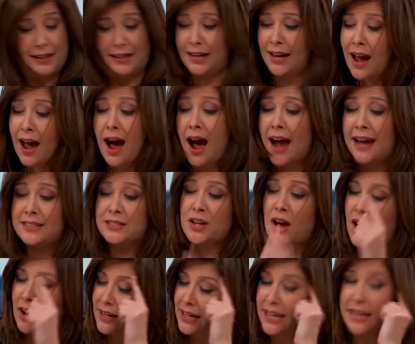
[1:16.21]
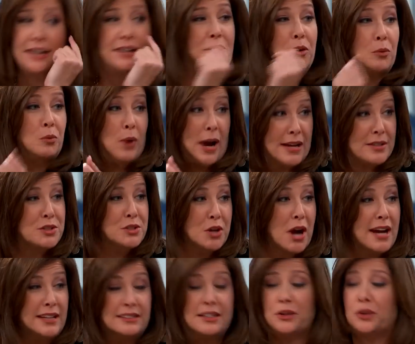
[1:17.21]
Yeah, I saw a kid in
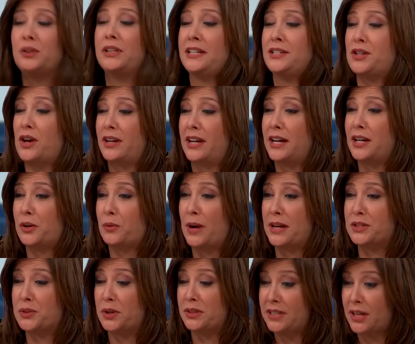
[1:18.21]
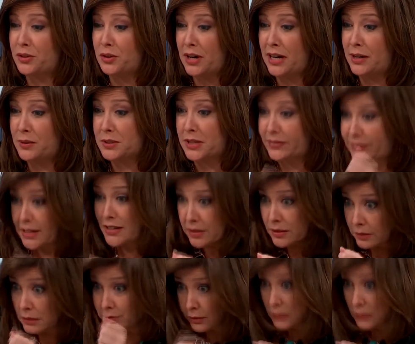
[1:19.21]
a I literally saw a kid in a restaurant the other day, and he was like this